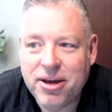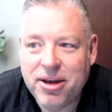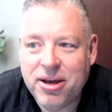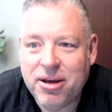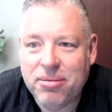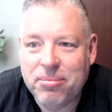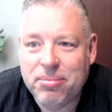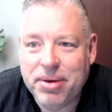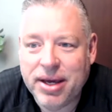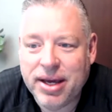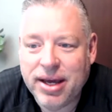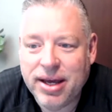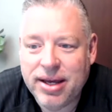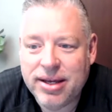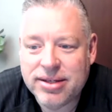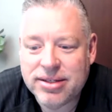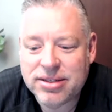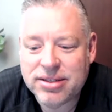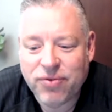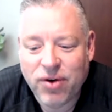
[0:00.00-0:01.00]

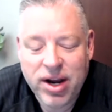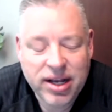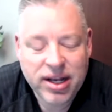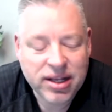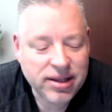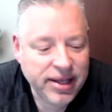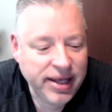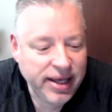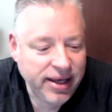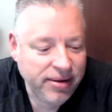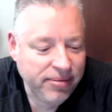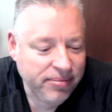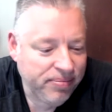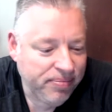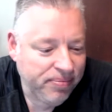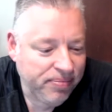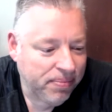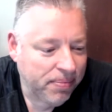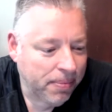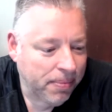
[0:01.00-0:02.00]
because, frankly,
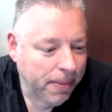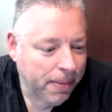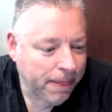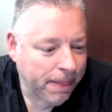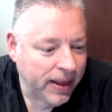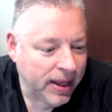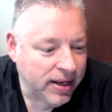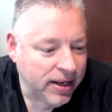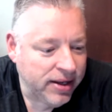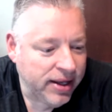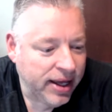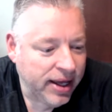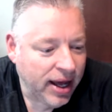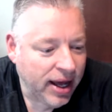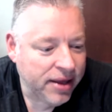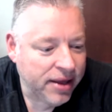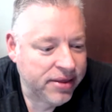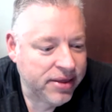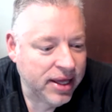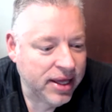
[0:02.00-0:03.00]
India,
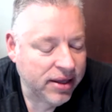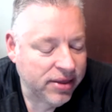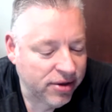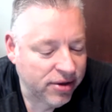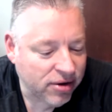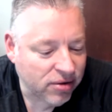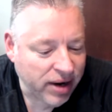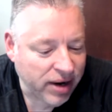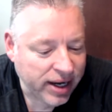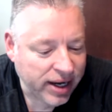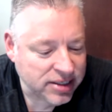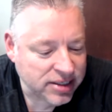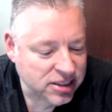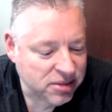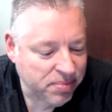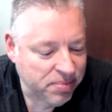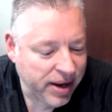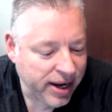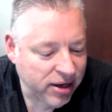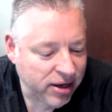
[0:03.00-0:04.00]
I think the
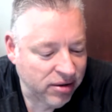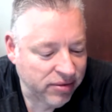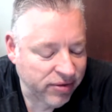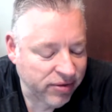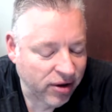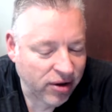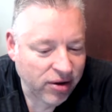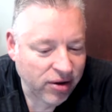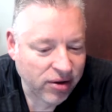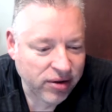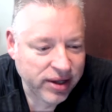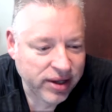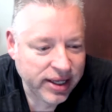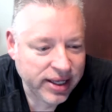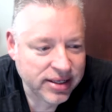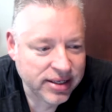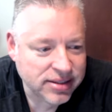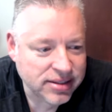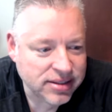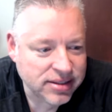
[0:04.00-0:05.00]
greatest pain of all
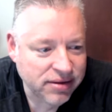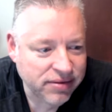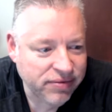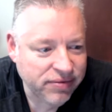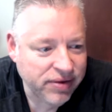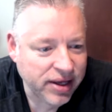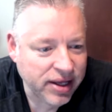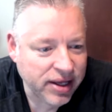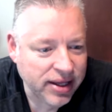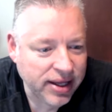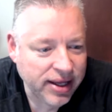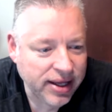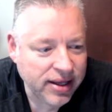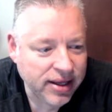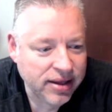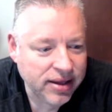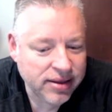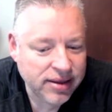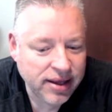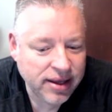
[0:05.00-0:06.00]
is the feeling
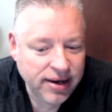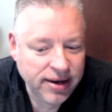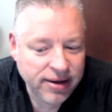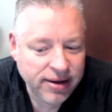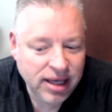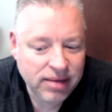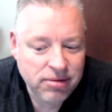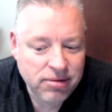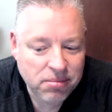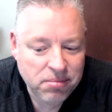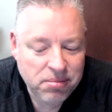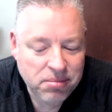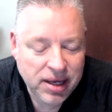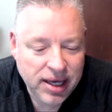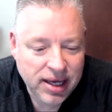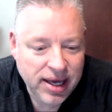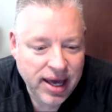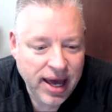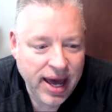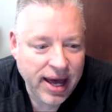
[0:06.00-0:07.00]
that a human
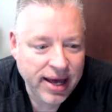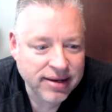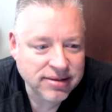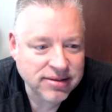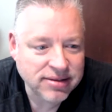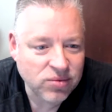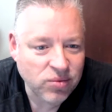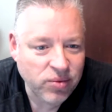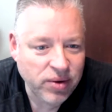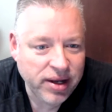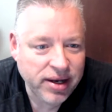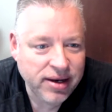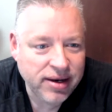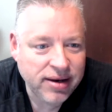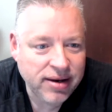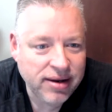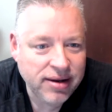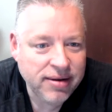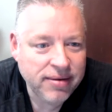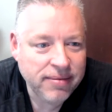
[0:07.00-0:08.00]
being has when
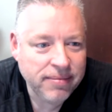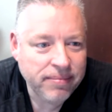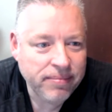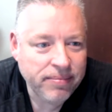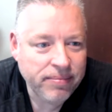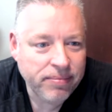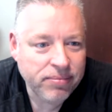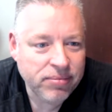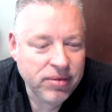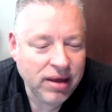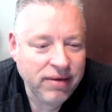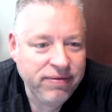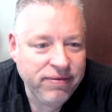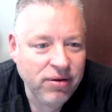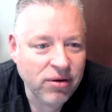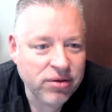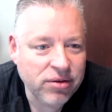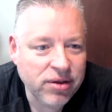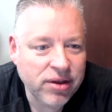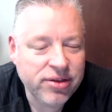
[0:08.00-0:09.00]
they
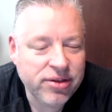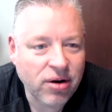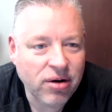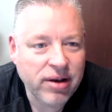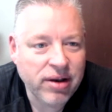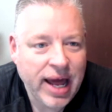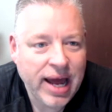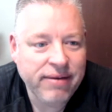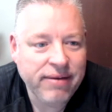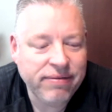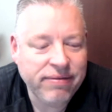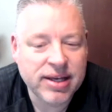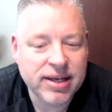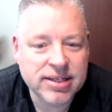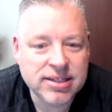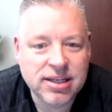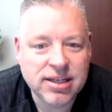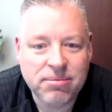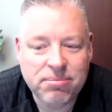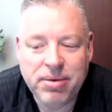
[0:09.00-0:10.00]
feel that their life
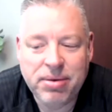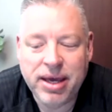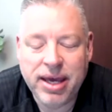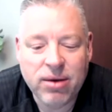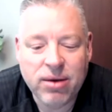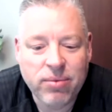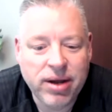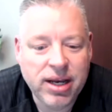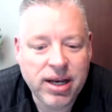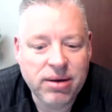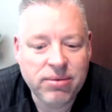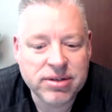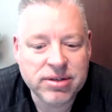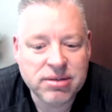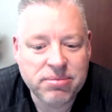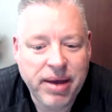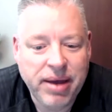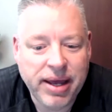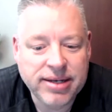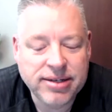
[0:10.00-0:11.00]
isn't being what it was
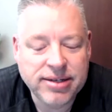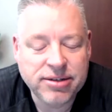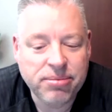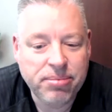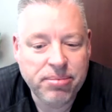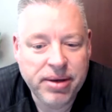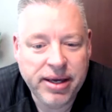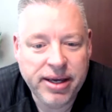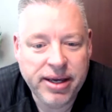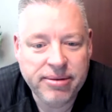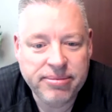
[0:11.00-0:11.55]
made to be.